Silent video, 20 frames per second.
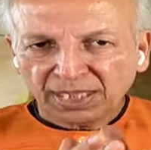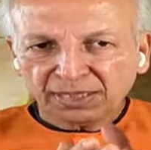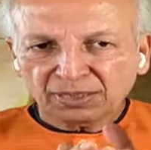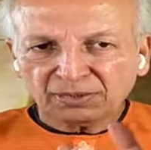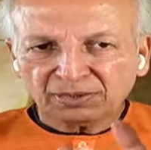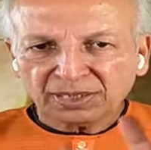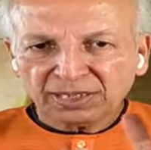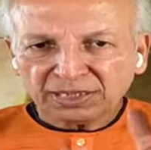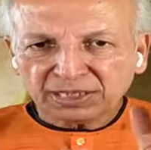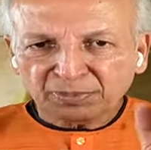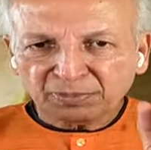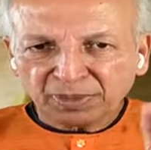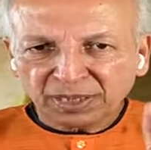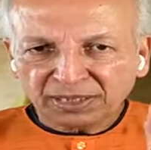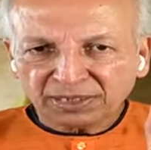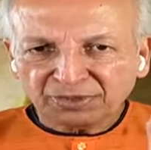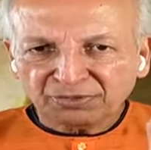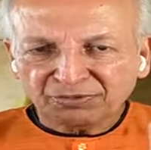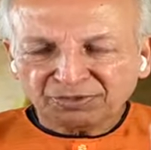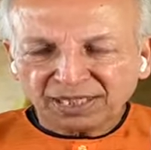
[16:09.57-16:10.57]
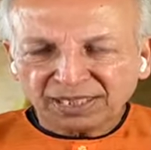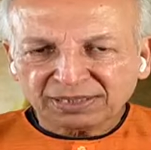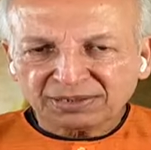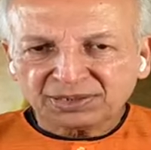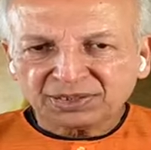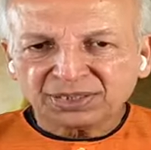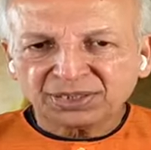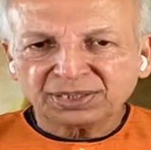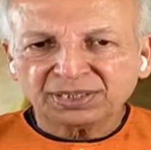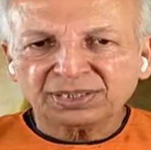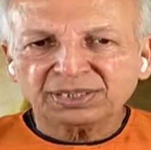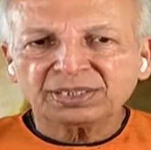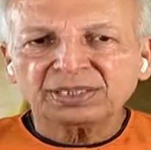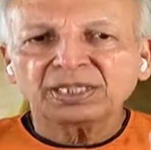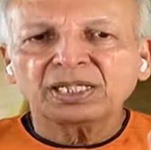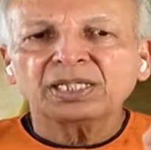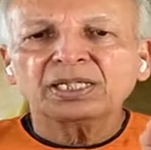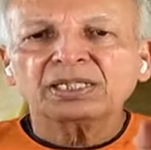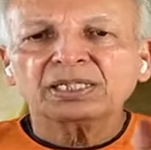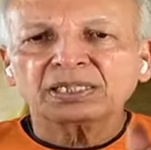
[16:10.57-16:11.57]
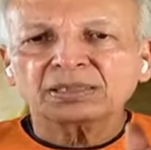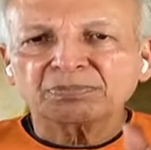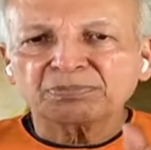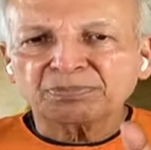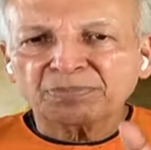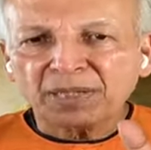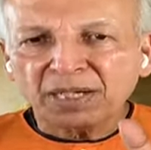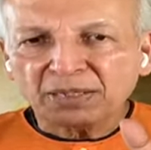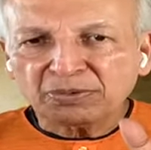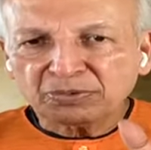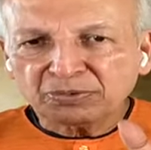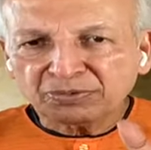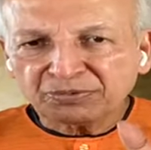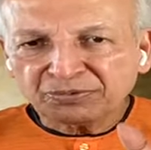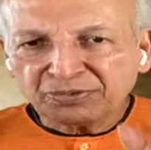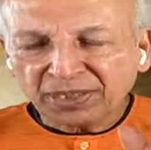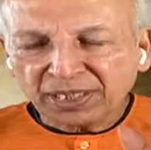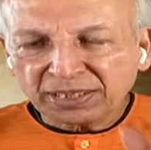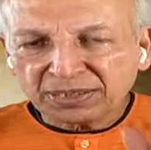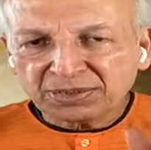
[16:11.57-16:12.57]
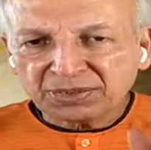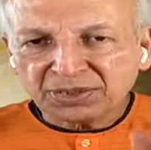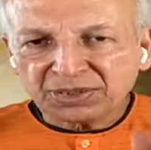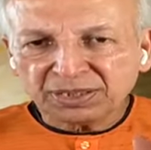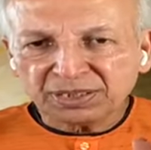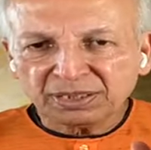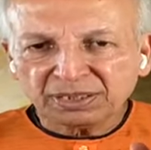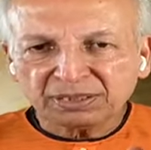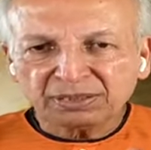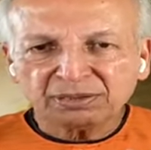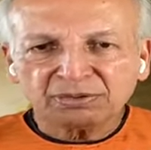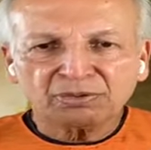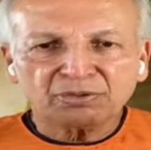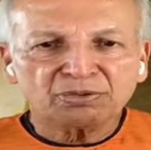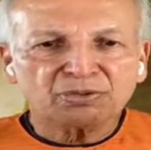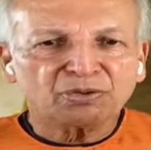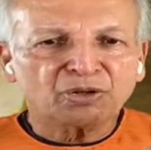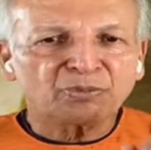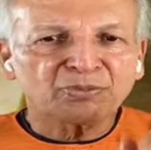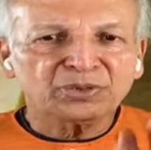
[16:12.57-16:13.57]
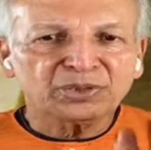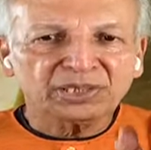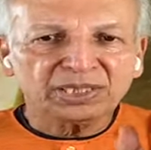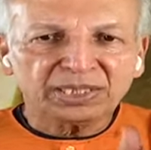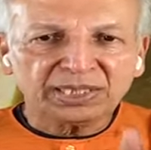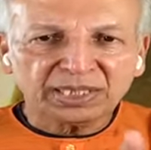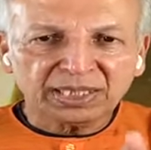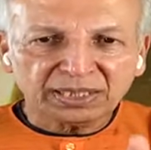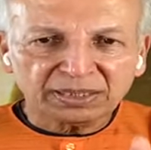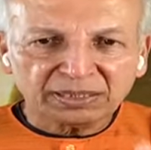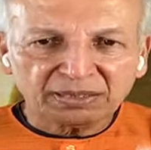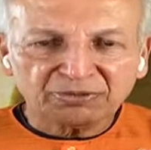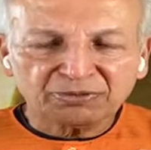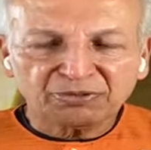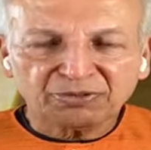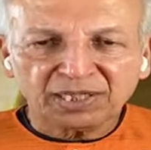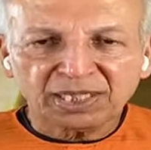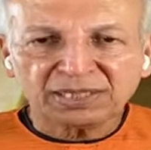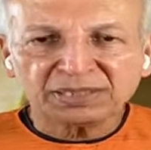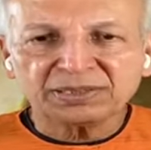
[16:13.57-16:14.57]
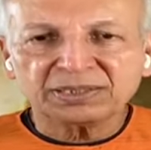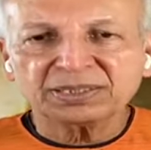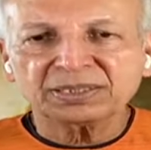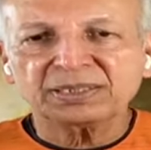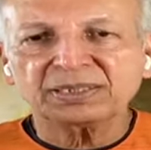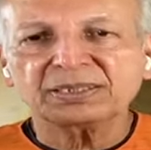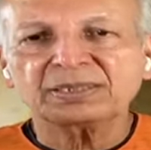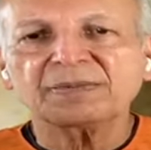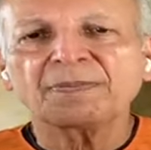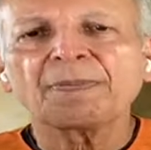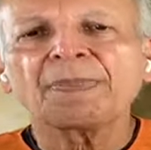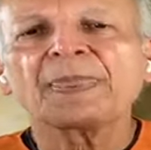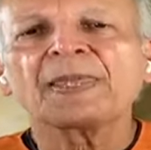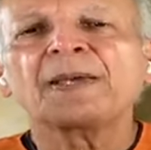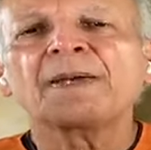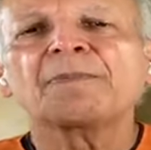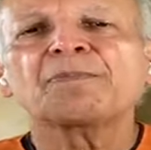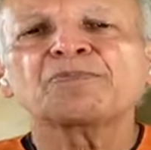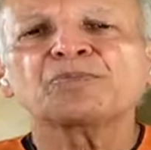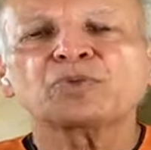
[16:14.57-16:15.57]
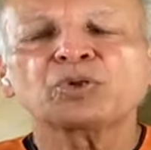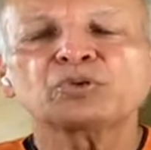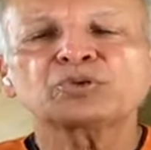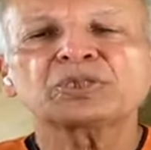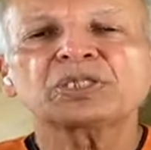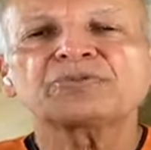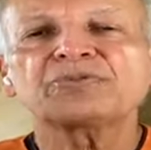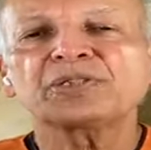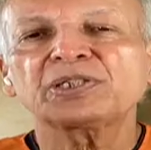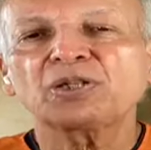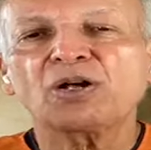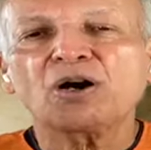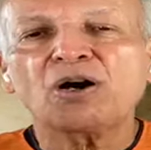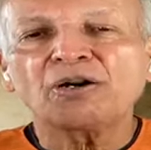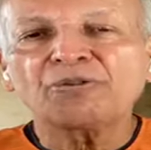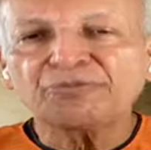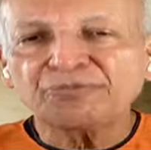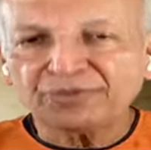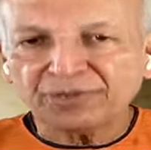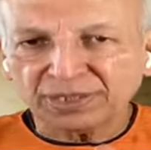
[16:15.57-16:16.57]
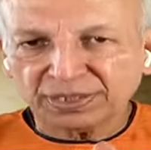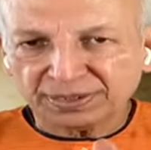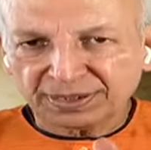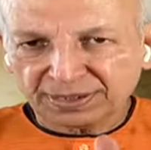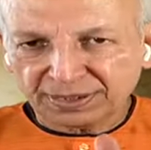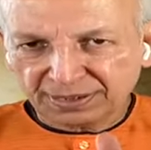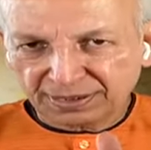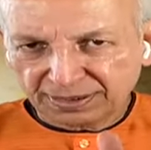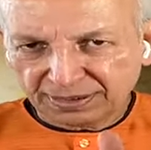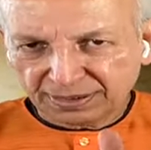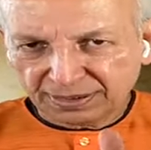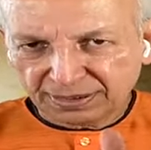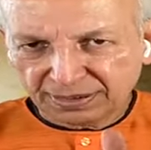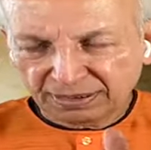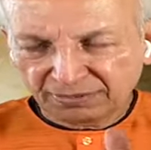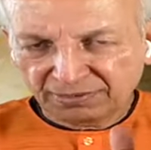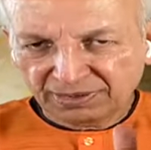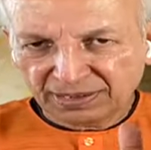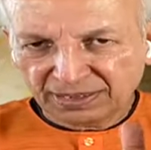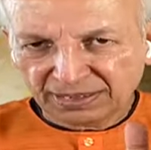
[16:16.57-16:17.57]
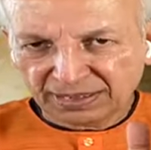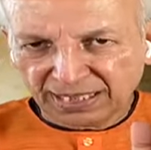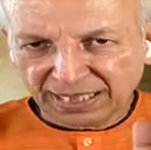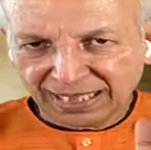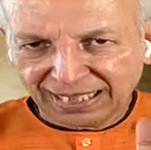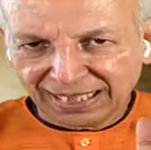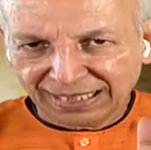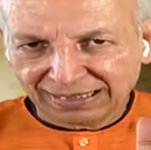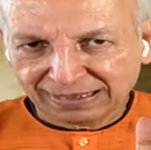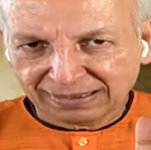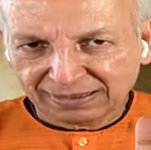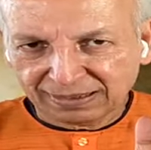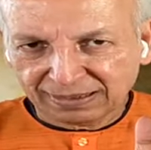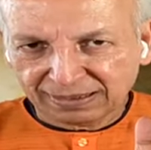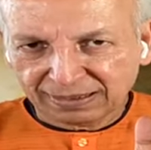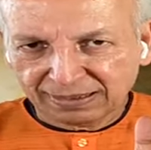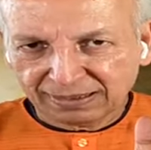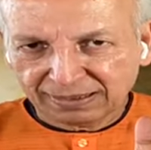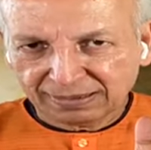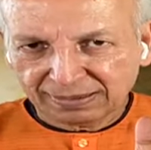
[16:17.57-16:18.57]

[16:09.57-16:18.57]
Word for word: You know, displaced fracture, compound fracture, comminuted fracture, those are very obvious, even in the hand.